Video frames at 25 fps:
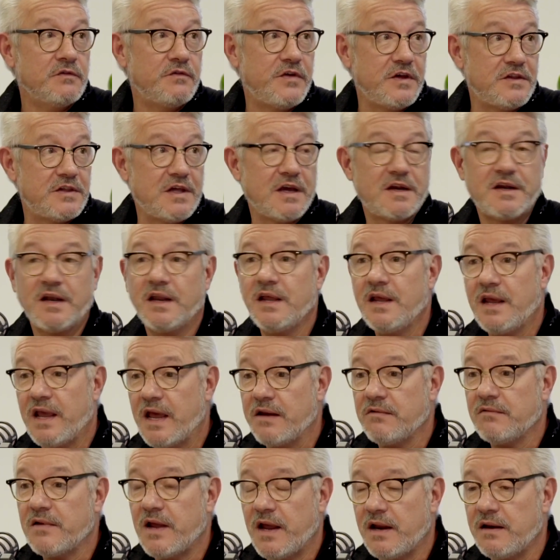physically
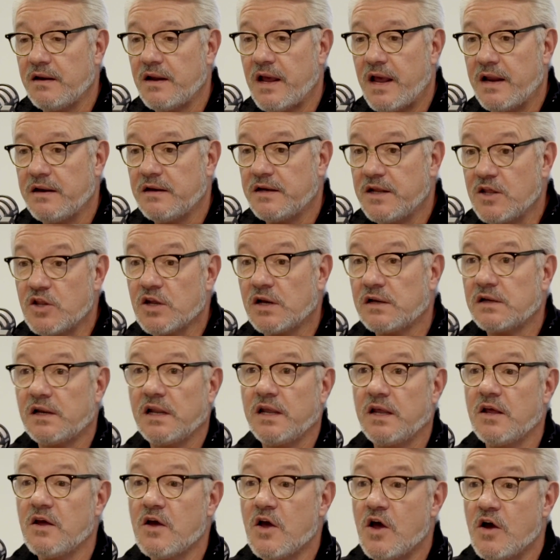and
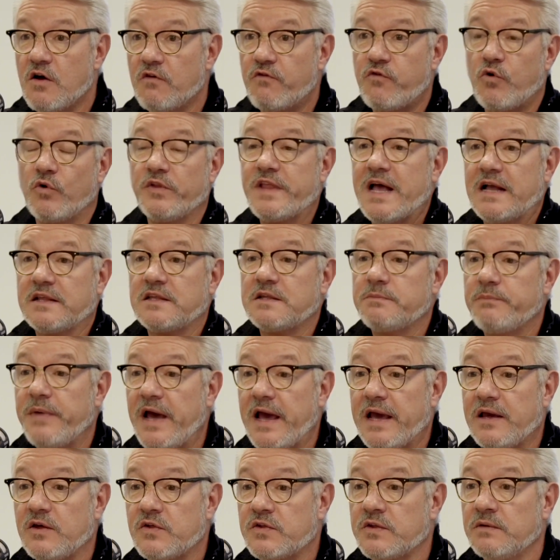digitally for that
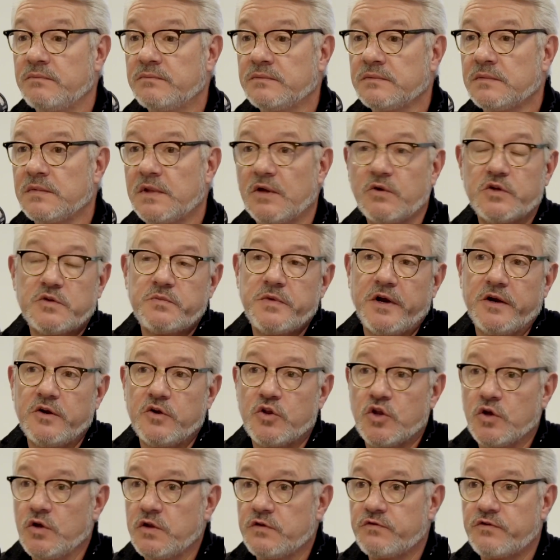space, there was
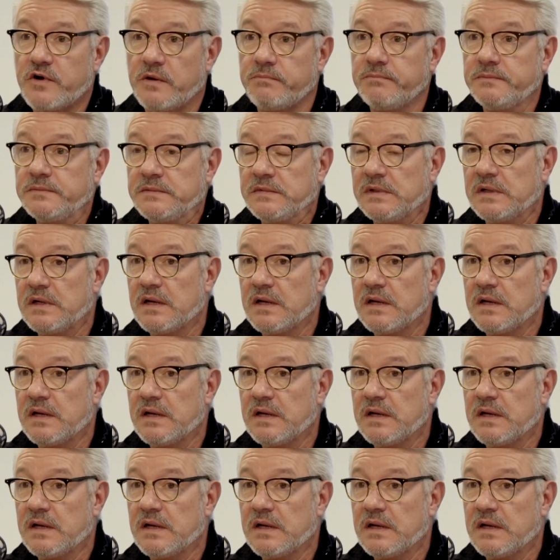plenty to choose from.